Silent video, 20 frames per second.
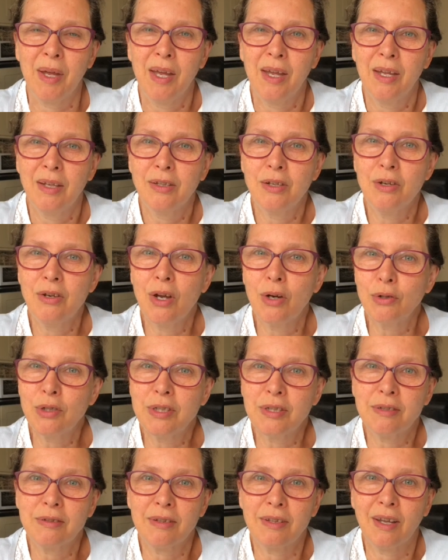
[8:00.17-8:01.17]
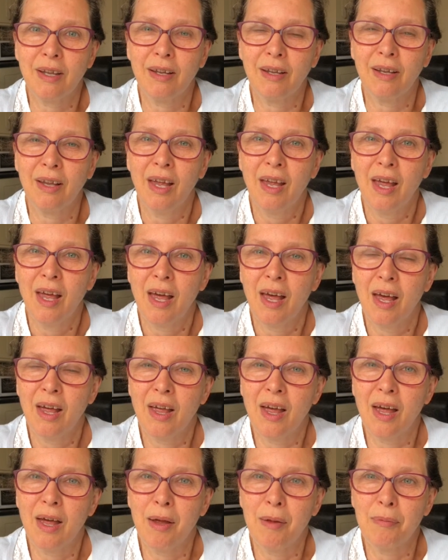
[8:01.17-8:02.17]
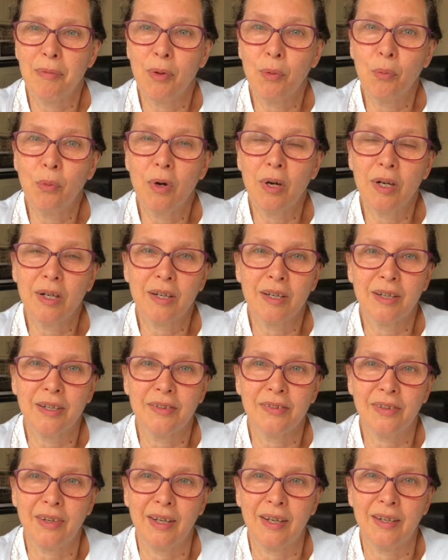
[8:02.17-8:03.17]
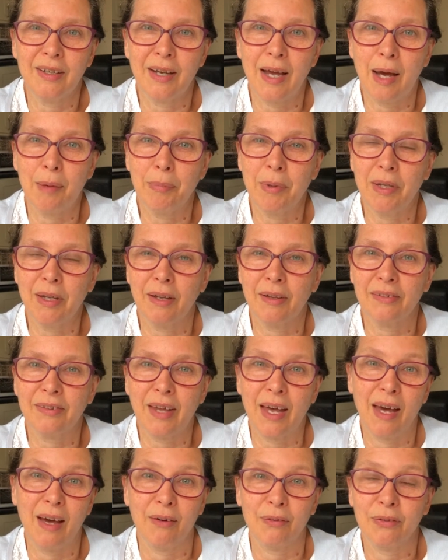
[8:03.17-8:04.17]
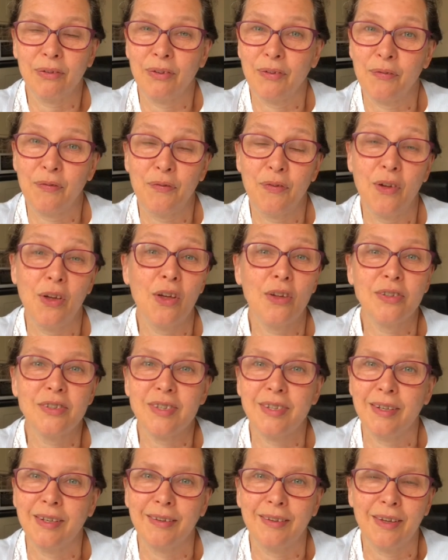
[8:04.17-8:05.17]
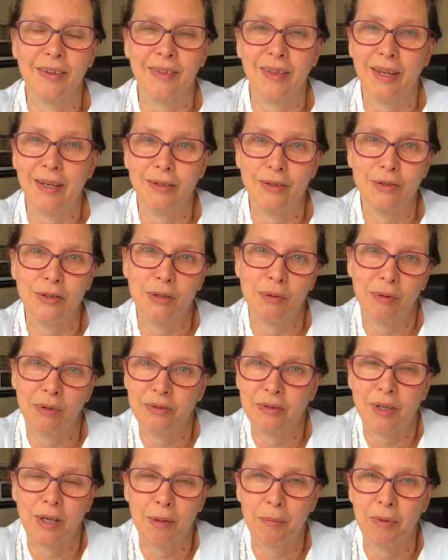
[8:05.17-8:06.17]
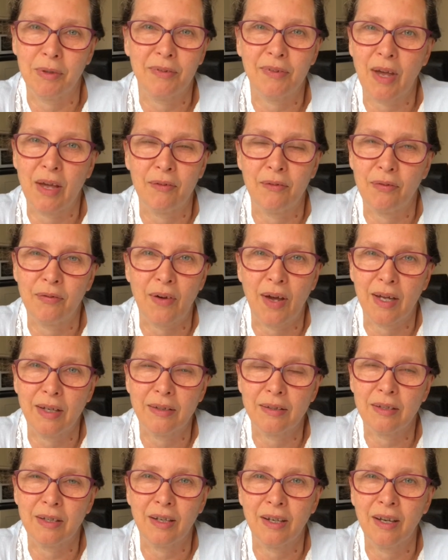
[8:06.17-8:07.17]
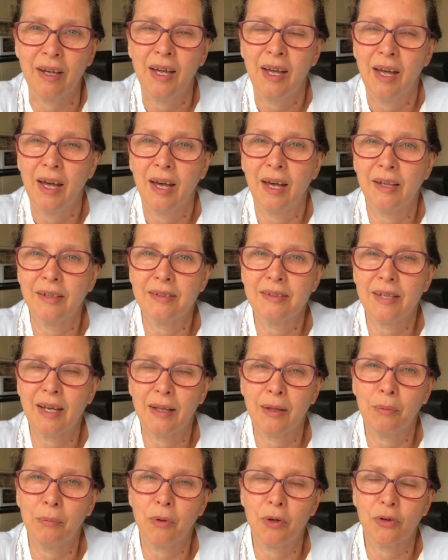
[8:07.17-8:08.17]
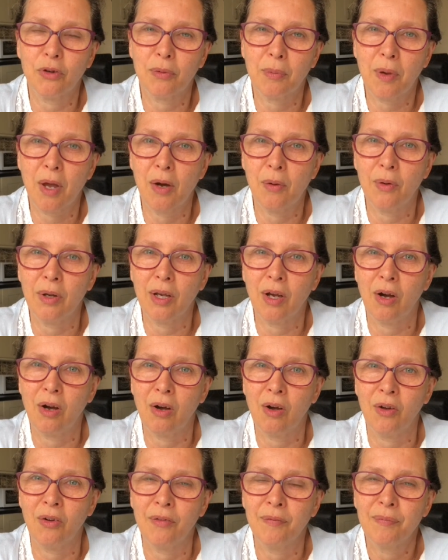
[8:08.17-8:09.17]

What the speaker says: You notice that the workers in Abigail's house, the first thing that they do is come and find her and tell her what's going on.